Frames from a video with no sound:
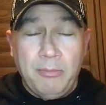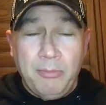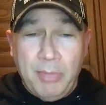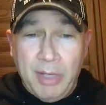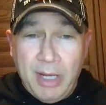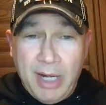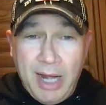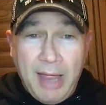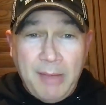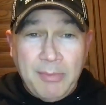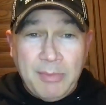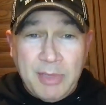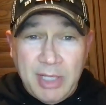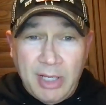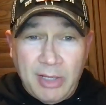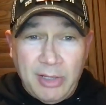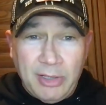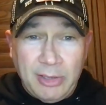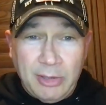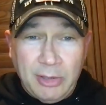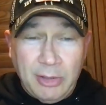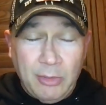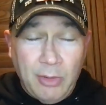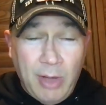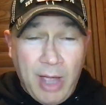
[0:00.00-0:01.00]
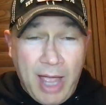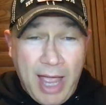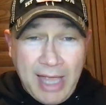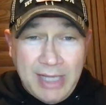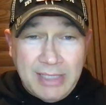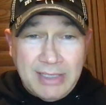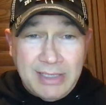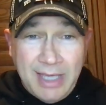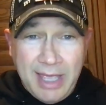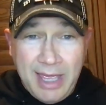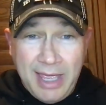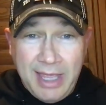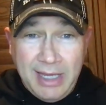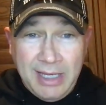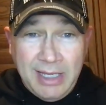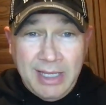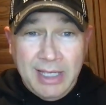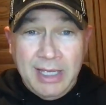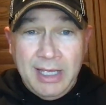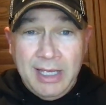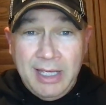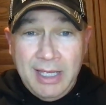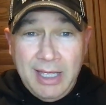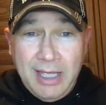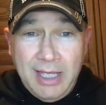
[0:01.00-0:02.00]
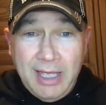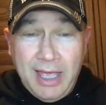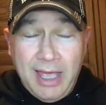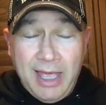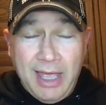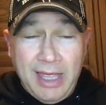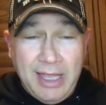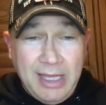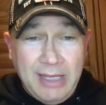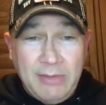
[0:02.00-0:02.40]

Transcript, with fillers: But I'm telling you, I say, uh,